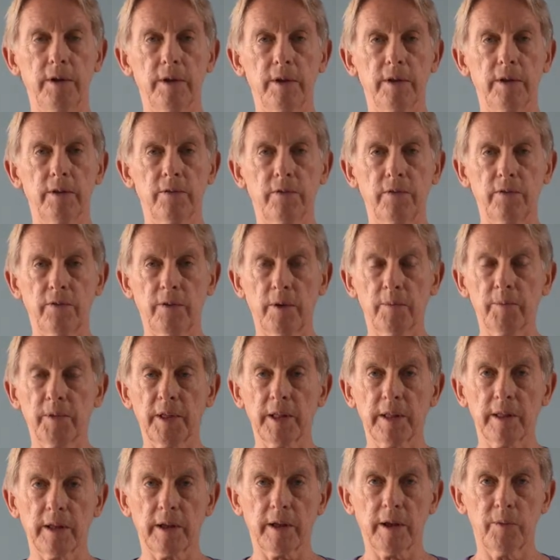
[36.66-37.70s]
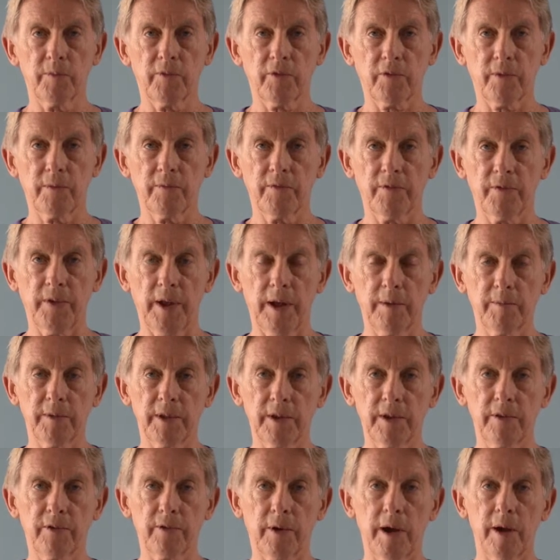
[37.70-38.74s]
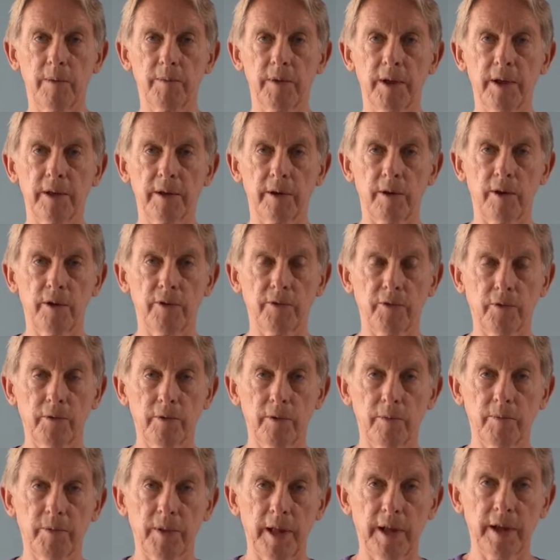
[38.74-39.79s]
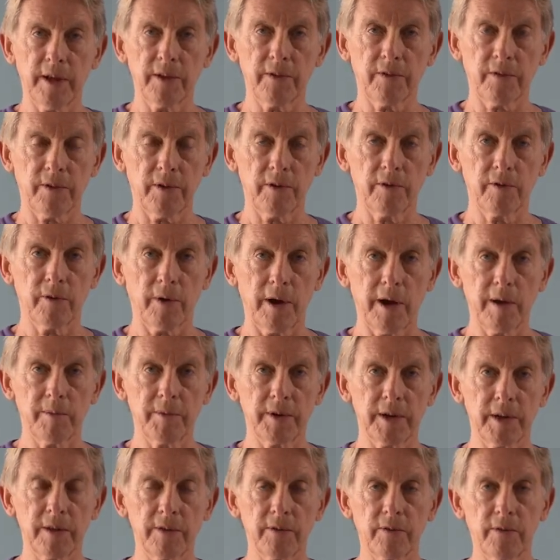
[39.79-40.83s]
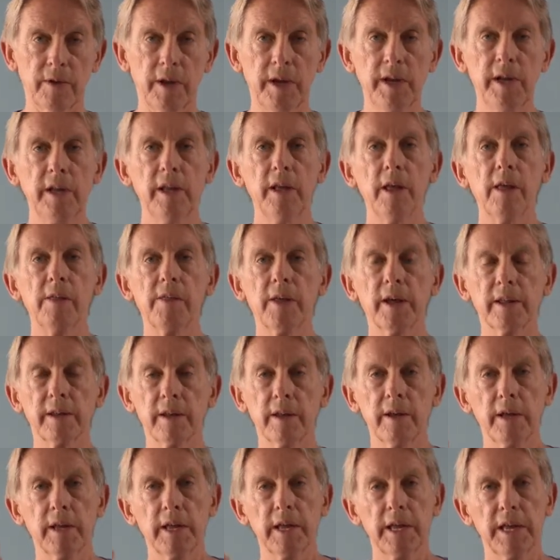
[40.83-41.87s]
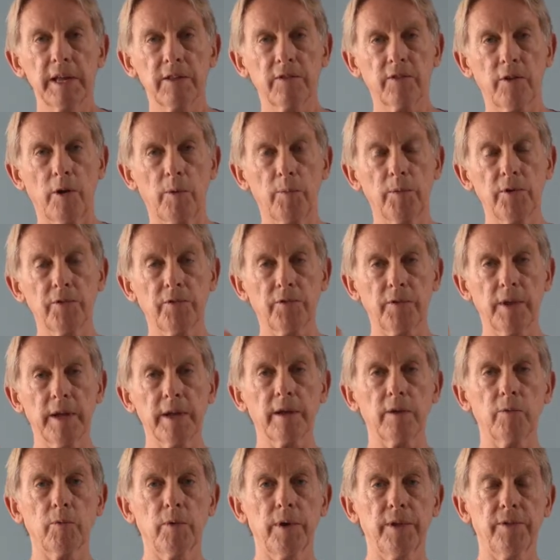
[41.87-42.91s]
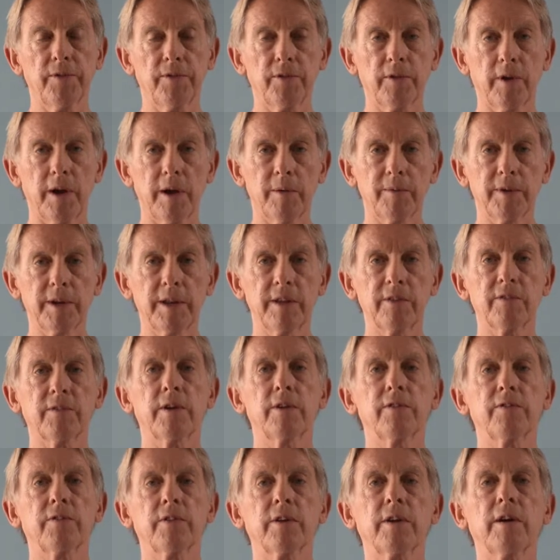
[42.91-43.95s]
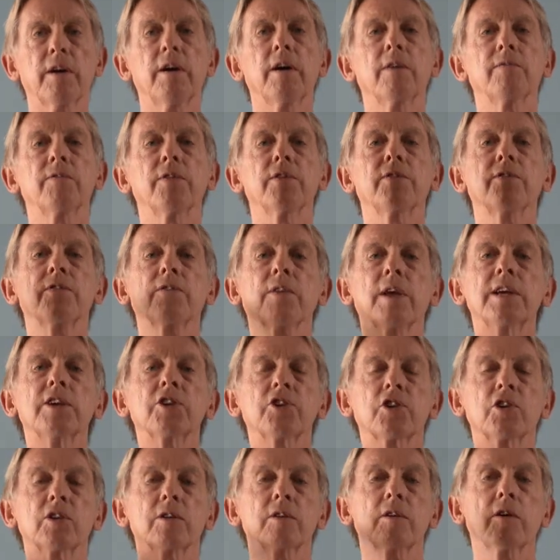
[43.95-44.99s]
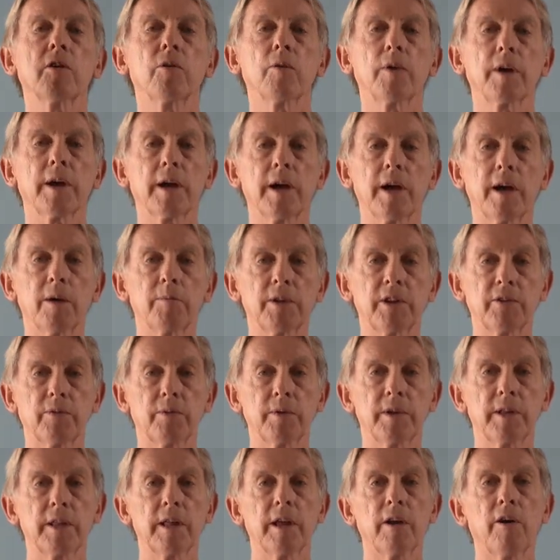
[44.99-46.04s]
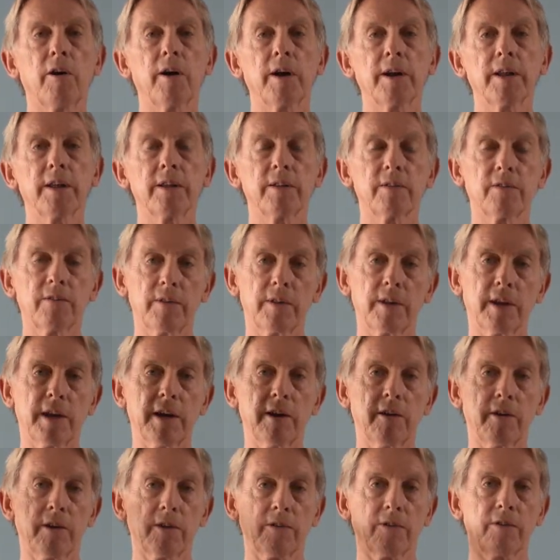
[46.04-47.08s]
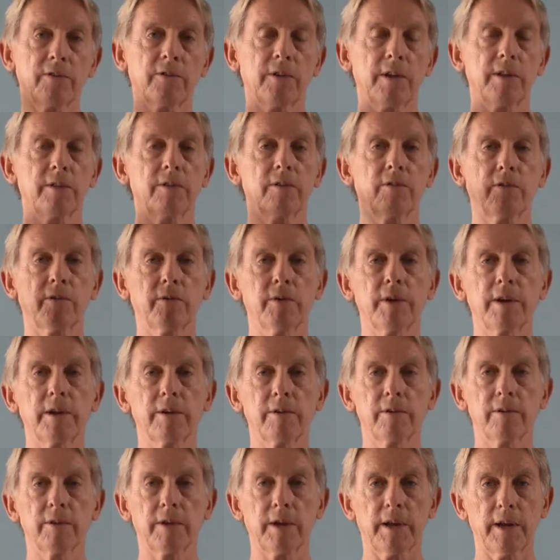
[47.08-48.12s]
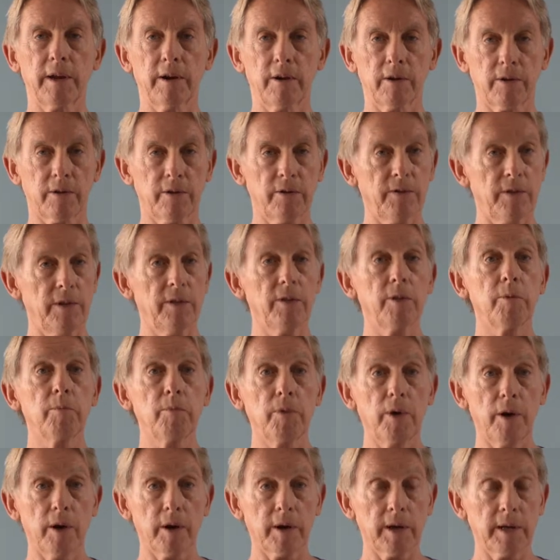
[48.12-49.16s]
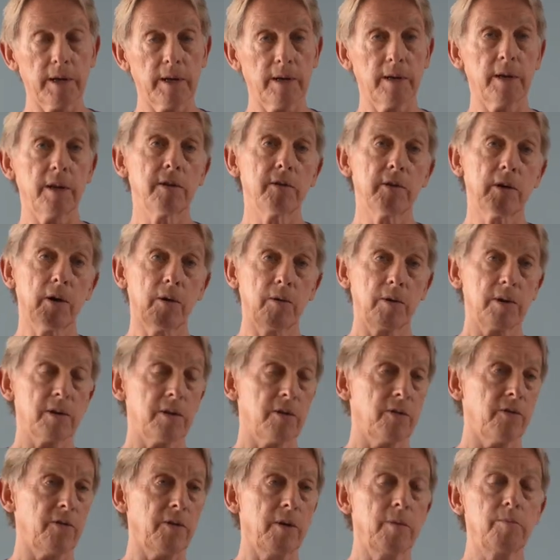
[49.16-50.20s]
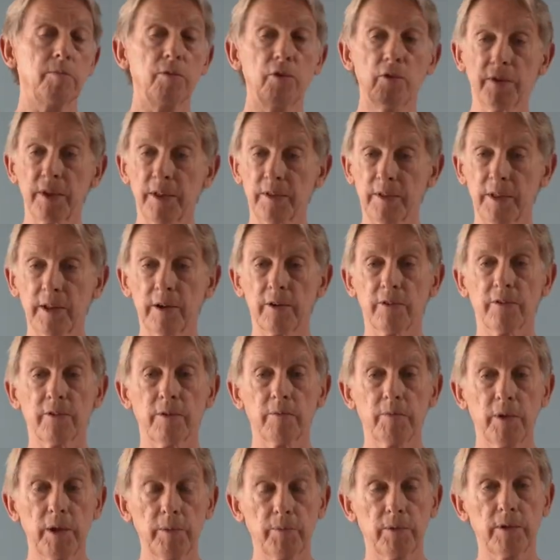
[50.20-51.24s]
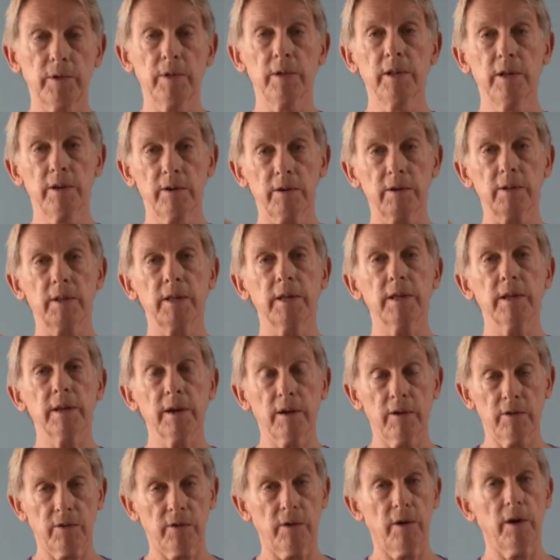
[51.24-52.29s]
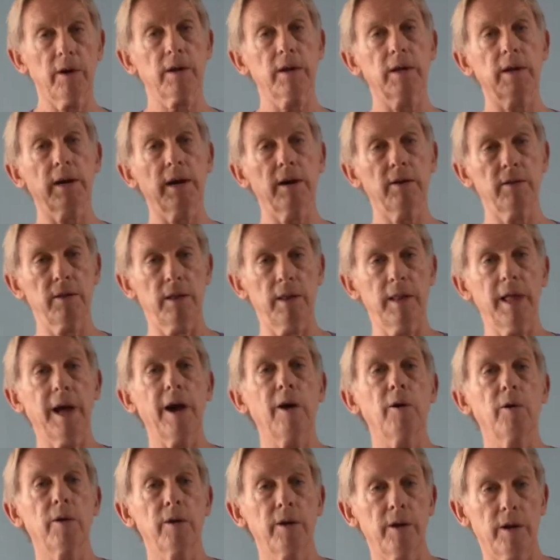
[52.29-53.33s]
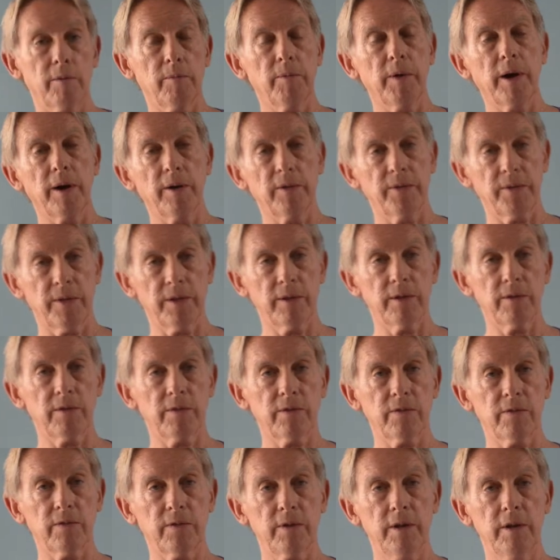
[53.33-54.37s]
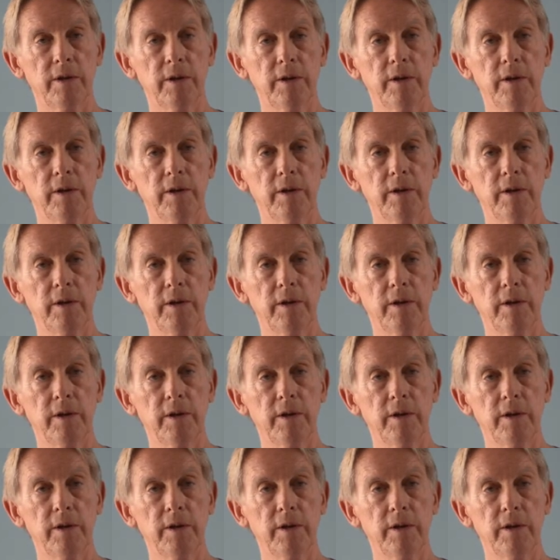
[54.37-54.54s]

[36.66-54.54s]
This is something that comes from family drama and also applies to dramedies, that it's almost like with dramedies there's a conversation going on between the audience and the characters on the screen or the characters in the book. And you go into some movie theaters and people literally are talking out loud about this.